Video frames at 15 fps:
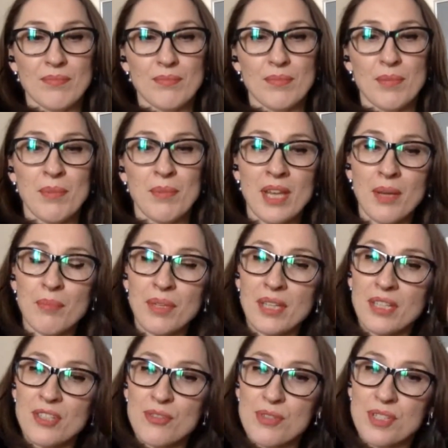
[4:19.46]
they may not
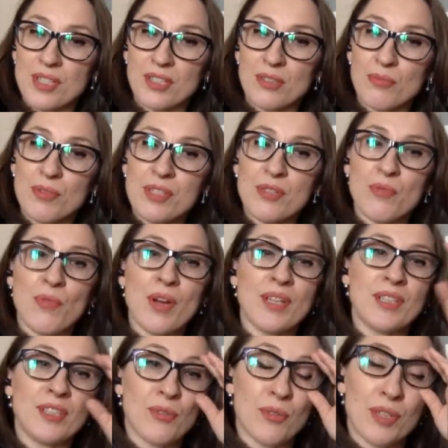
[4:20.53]
be interested. The reason why
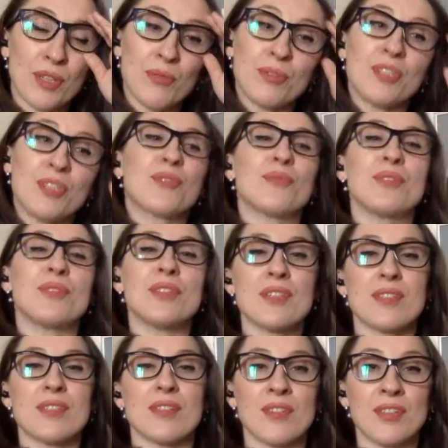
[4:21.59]
they don't go into
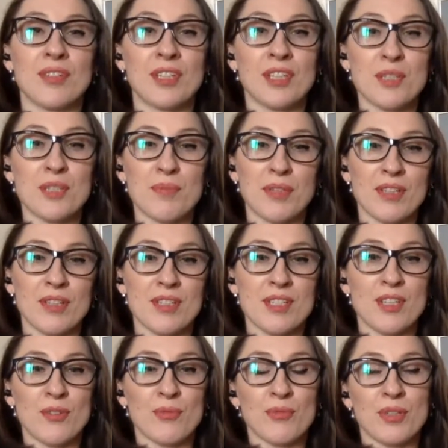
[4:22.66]
this learning is because
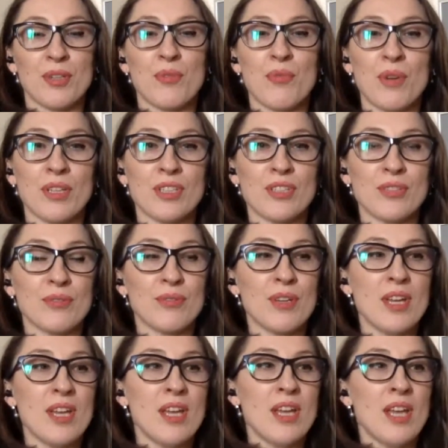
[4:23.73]
they don't really want to.
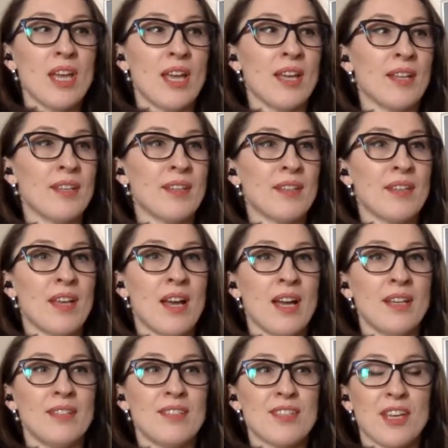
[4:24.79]
And
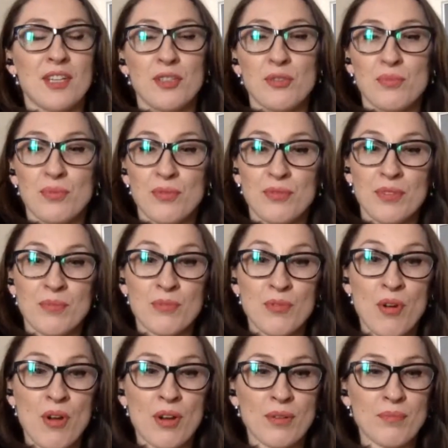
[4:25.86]
I decided to prove them
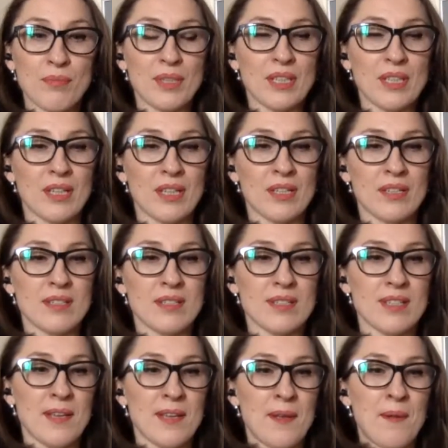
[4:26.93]
wrong, because
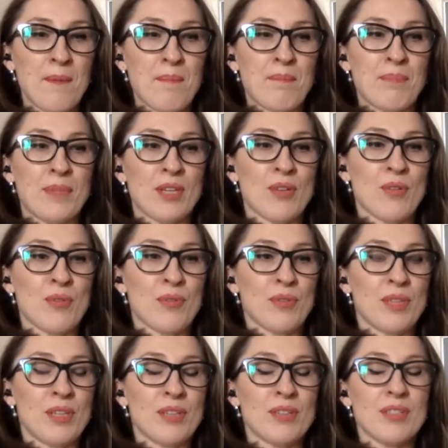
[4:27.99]
there
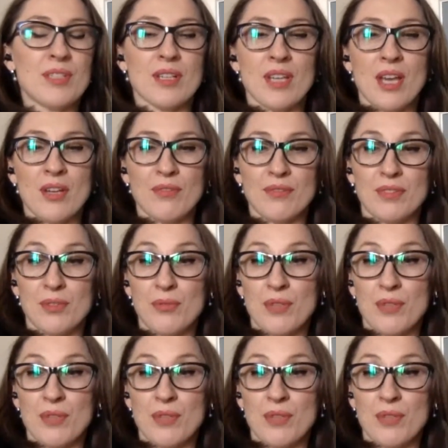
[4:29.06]
was a lot of